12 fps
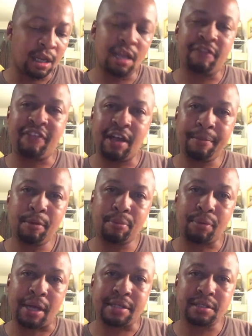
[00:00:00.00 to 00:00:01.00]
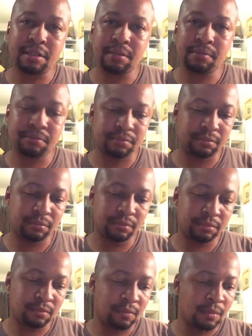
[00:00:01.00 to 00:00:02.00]
If I'm oppressed,
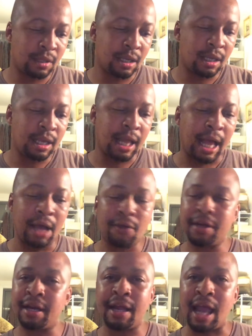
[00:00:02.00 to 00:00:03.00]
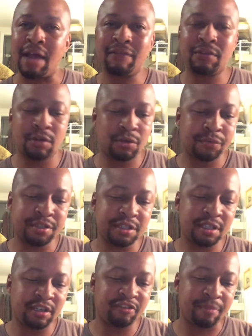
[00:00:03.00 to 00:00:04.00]
how can I ever
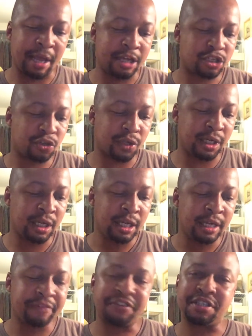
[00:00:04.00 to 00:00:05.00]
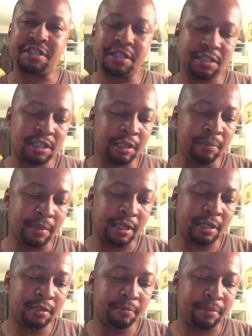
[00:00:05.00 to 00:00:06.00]
receive mastery if the system
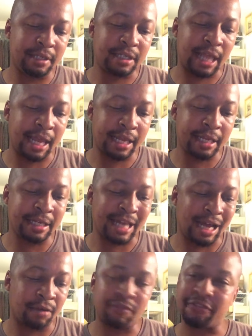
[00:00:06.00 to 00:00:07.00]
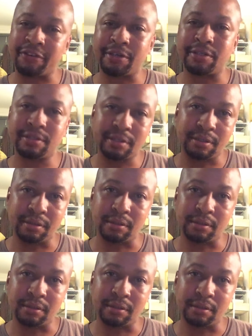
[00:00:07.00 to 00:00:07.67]
need be taken down first?